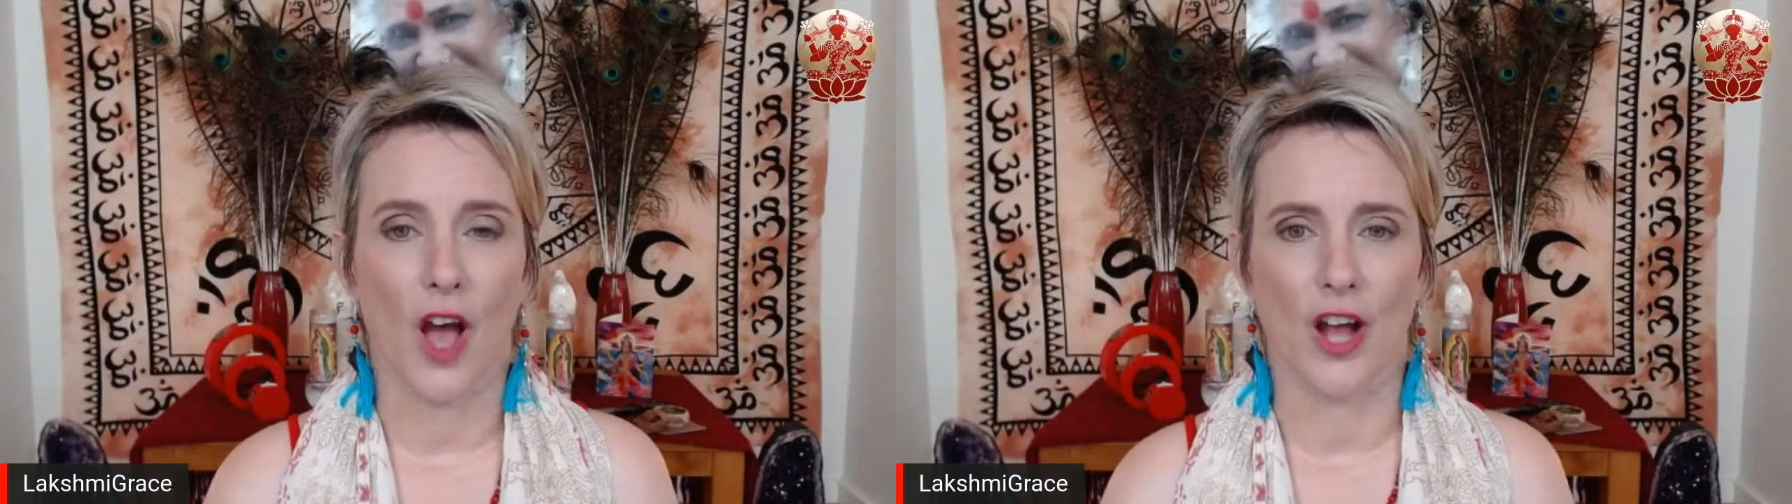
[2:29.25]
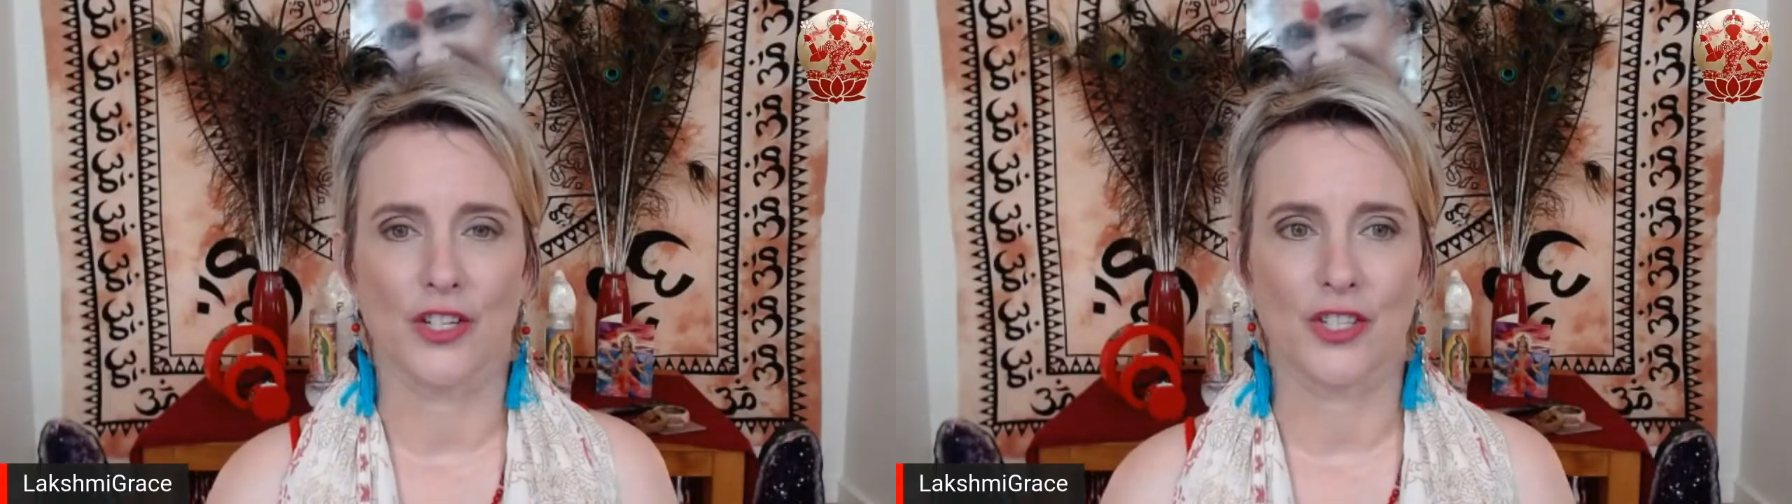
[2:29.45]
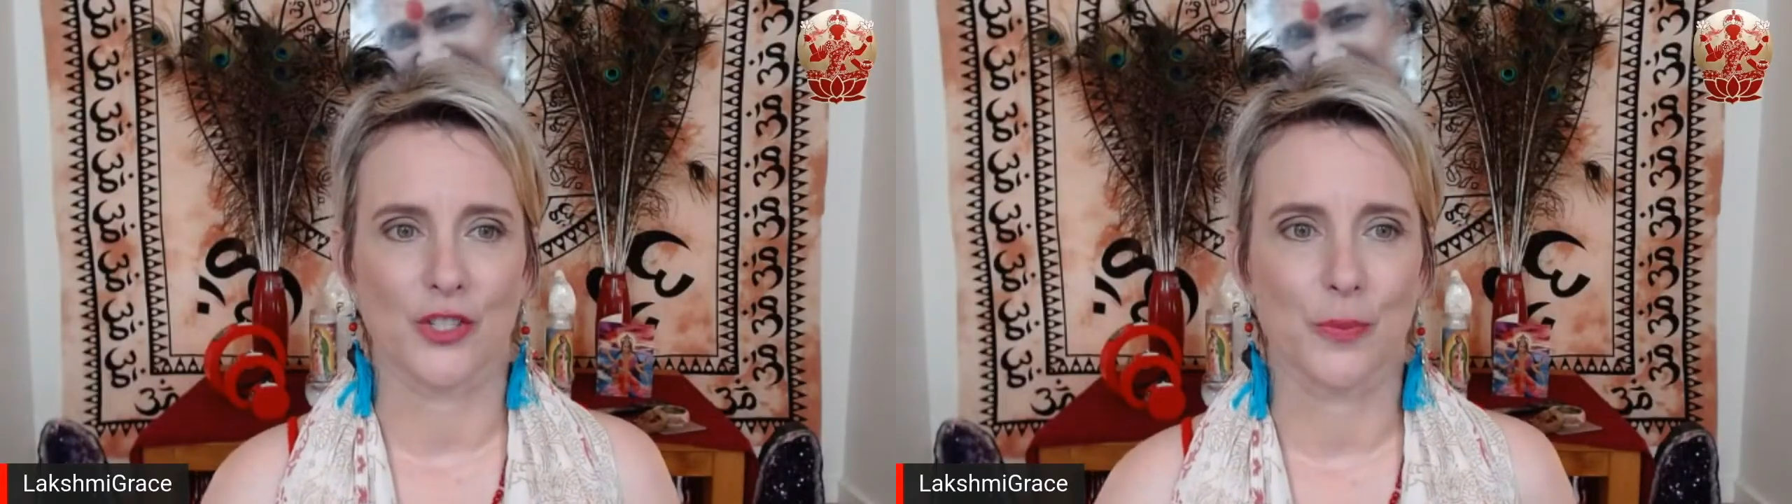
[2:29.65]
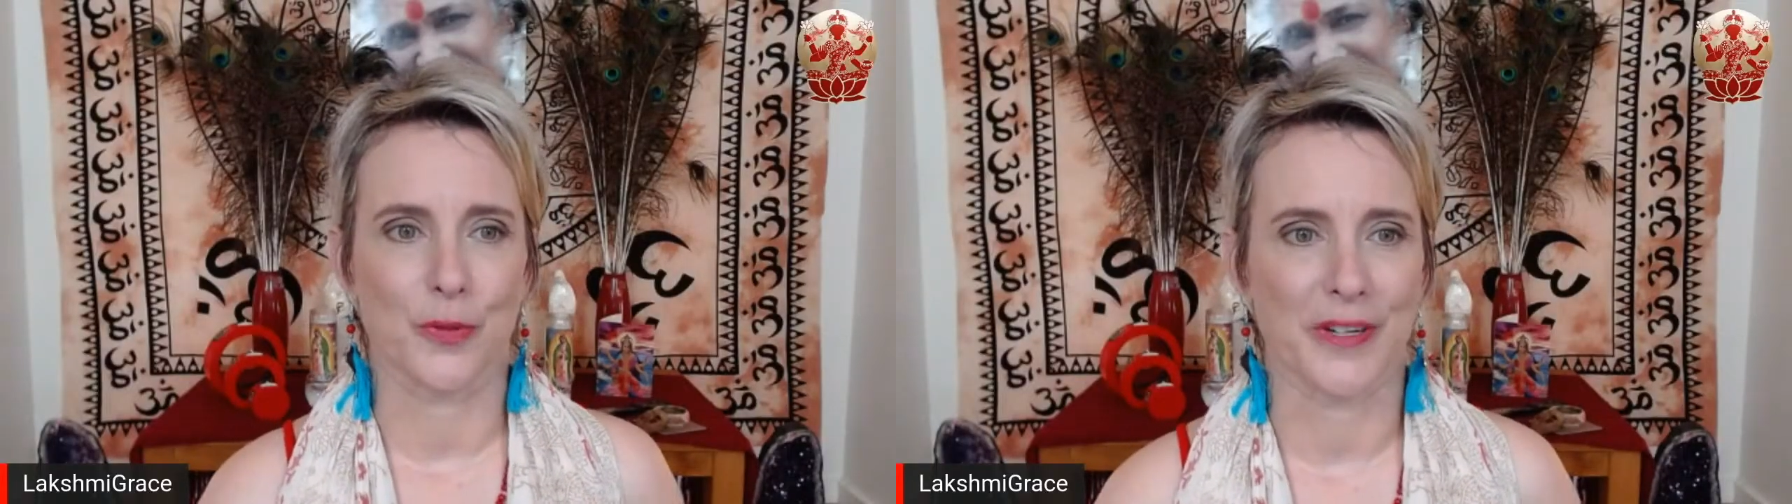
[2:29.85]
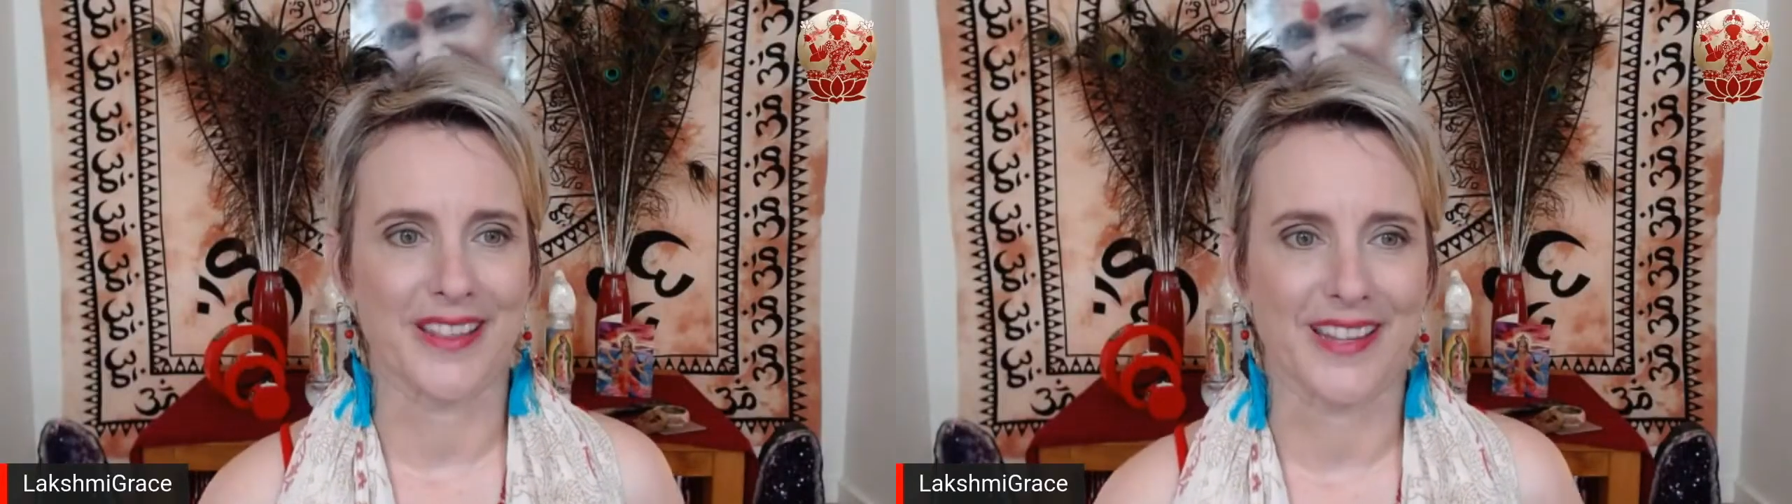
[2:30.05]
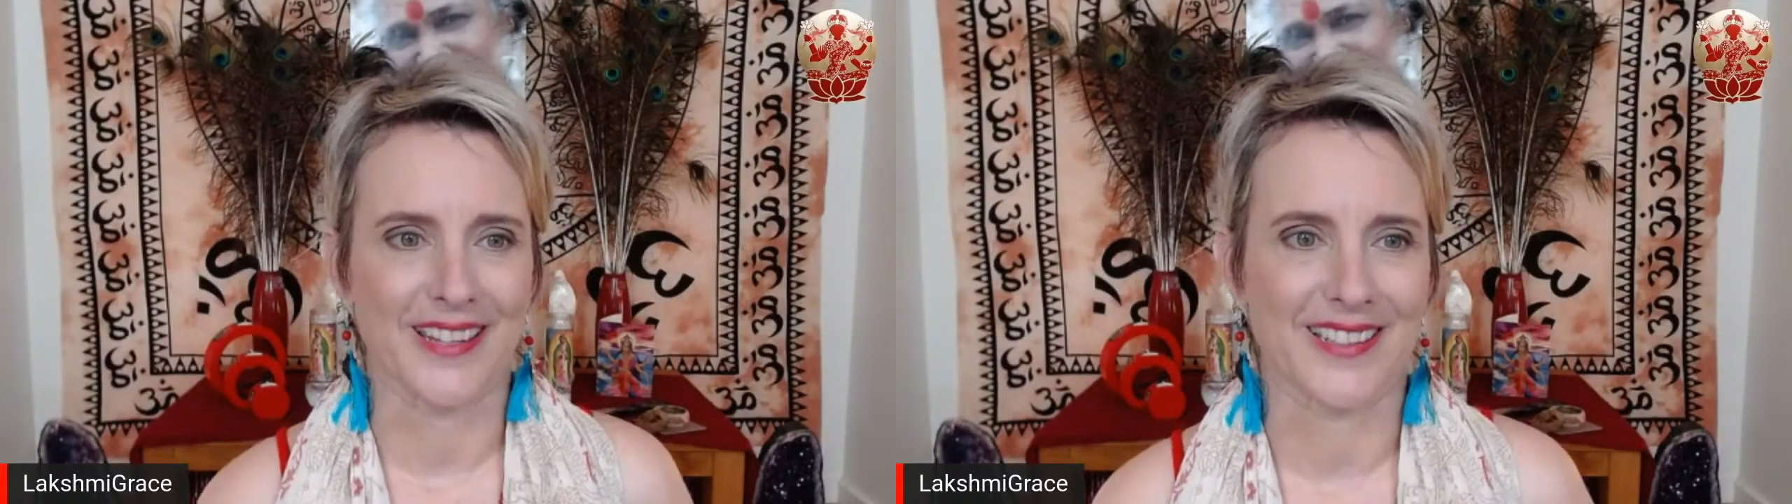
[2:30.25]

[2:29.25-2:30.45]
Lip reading: conscious breathing.